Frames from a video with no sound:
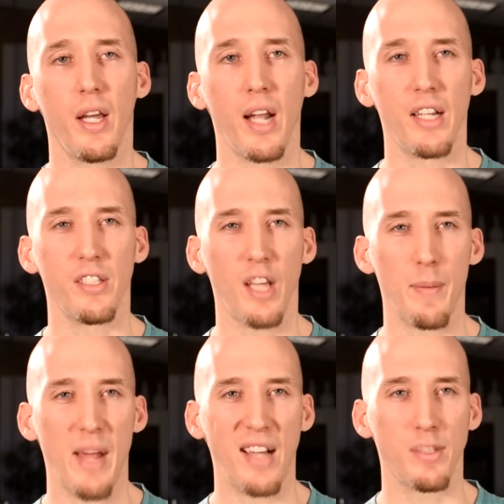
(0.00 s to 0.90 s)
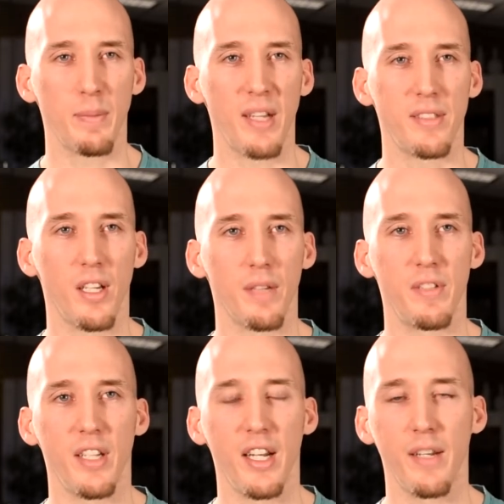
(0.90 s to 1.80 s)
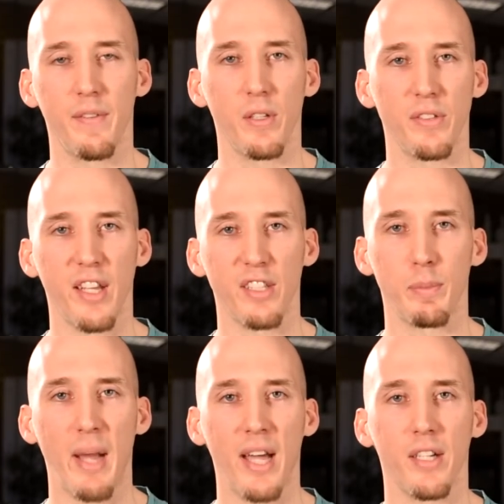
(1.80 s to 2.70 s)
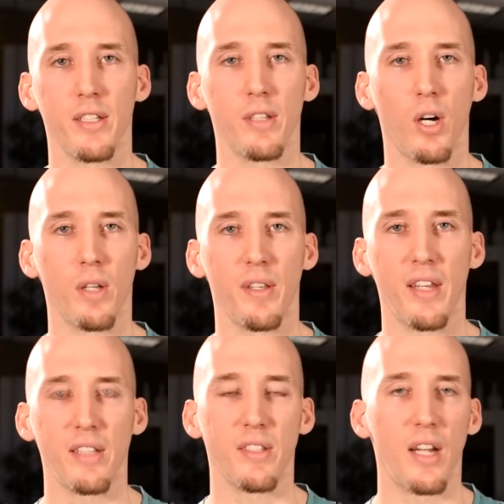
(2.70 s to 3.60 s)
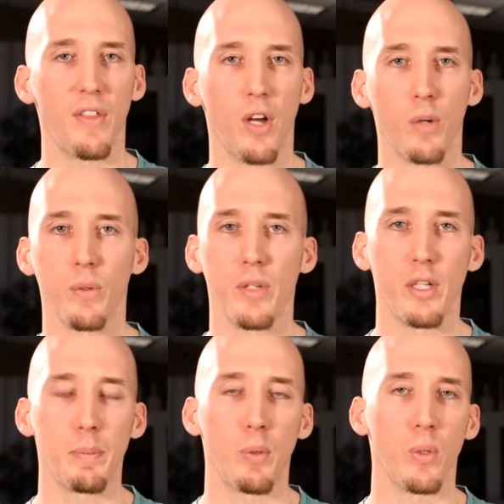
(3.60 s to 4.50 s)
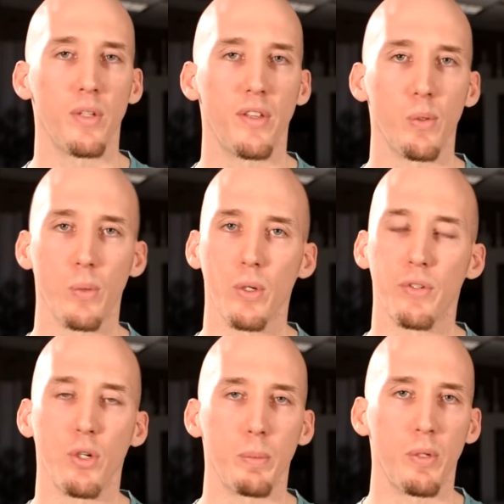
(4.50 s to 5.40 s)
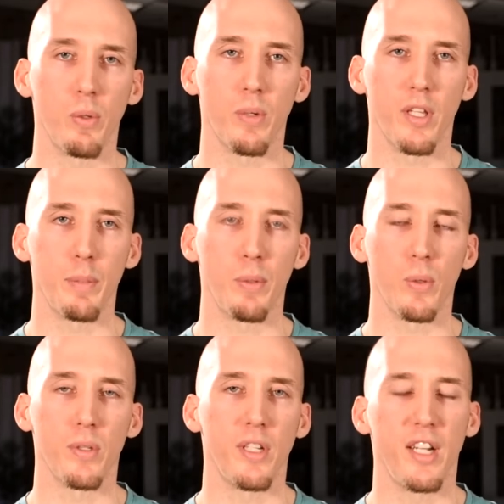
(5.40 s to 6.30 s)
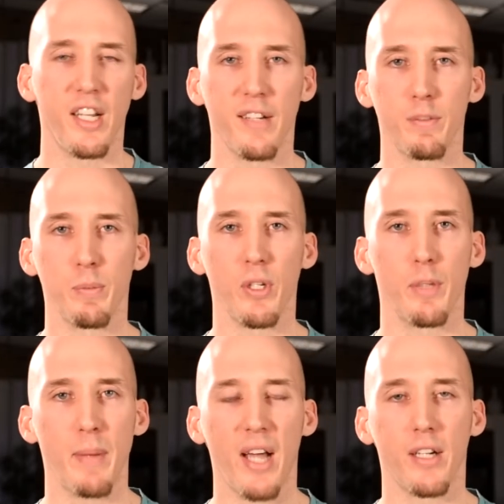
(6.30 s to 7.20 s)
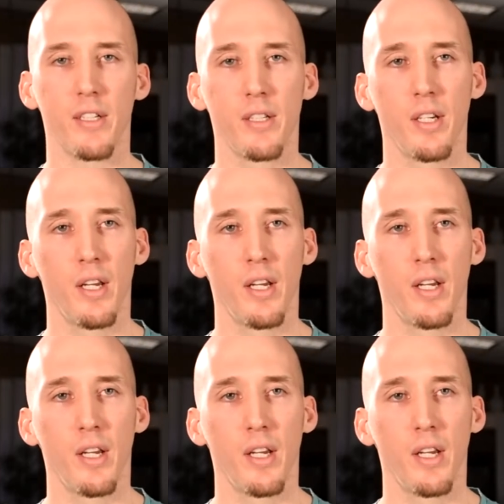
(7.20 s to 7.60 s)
And I just kept asking myself, did any of those things matter? All the things that I thought were really important, that the world told me were really important, did any of them really matter?